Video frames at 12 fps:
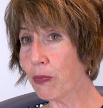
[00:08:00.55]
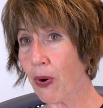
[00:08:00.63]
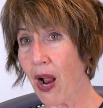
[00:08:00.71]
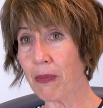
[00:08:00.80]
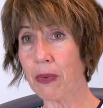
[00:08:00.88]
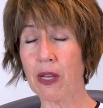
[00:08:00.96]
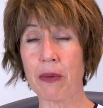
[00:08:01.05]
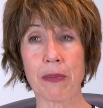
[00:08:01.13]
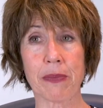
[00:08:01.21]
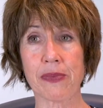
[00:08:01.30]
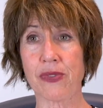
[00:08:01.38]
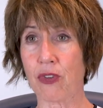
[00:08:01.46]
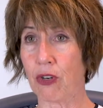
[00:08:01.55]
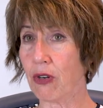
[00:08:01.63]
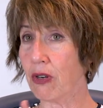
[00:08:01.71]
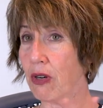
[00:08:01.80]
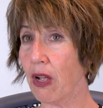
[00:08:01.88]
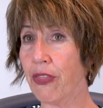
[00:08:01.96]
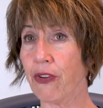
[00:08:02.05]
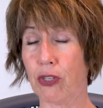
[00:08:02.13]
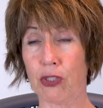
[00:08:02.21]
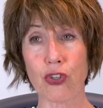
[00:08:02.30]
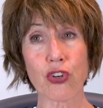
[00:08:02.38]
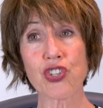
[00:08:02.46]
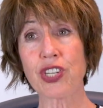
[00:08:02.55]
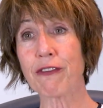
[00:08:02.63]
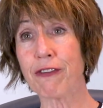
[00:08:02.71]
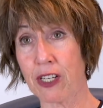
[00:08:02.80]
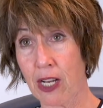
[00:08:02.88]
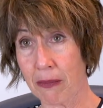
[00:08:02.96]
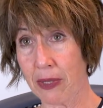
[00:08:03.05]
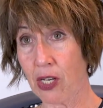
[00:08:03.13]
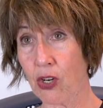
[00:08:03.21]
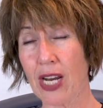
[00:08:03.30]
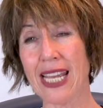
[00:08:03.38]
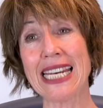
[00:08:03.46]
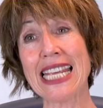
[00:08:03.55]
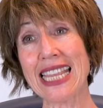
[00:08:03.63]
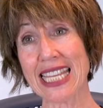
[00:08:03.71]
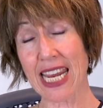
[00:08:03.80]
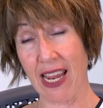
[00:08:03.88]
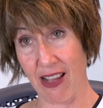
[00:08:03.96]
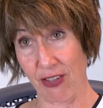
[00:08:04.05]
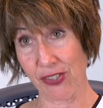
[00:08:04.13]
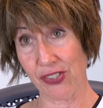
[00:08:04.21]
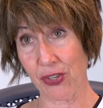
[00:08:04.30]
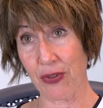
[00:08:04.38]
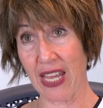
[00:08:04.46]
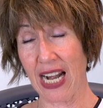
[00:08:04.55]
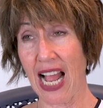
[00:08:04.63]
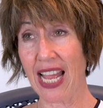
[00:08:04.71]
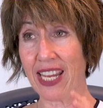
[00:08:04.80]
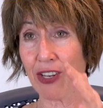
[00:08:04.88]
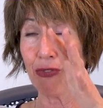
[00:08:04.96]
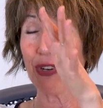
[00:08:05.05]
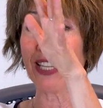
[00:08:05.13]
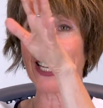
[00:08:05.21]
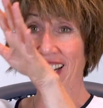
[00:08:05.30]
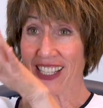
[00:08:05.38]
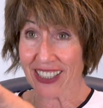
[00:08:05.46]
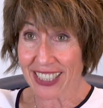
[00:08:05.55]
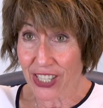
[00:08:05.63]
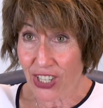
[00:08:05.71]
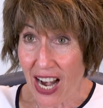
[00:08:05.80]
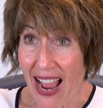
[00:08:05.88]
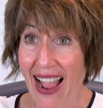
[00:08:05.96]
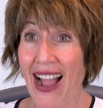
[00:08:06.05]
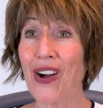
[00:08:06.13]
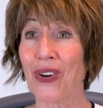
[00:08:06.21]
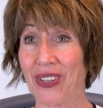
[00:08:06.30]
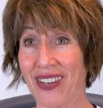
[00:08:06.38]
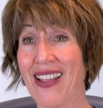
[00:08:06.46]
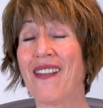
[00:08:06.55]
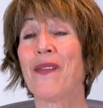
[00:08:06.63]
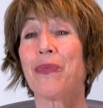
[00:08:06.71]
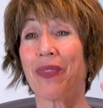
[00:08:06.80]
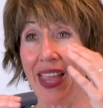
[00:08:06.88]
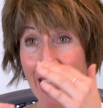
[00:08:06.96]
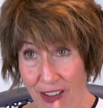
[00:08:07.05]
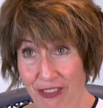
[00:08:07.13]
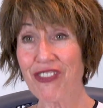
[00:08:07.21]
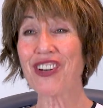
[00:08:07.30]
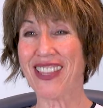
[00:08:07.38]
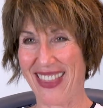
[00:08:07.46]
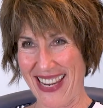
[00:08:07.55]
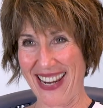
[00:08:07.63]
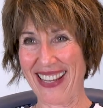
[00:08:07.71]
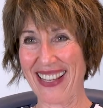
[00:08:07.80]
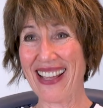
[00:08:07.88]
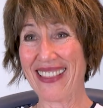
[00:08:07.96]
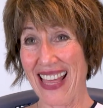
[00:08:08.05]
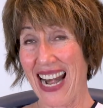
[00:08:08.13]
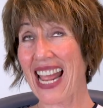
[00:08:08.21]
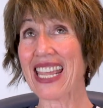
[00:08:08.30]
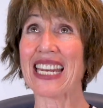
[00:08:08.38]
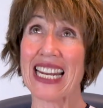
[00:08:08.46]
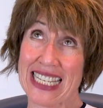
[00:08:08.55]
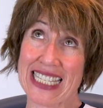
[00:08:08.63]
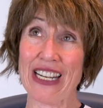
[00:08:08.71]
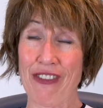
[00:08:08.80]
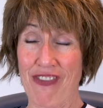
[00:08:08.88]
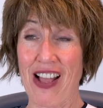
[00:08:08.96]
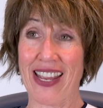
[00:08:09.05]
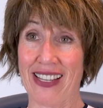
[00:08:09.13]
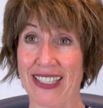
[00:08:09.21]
problems or other allergic phenomena or anything else, so that I can really clear out everything that I can identify at